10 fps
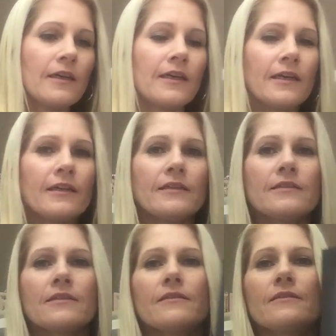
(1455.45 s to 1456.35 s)

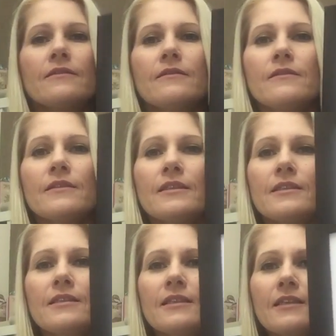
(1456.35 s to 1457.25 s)
And
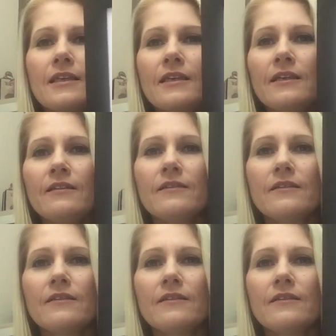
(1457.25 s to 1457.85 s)
this is it here.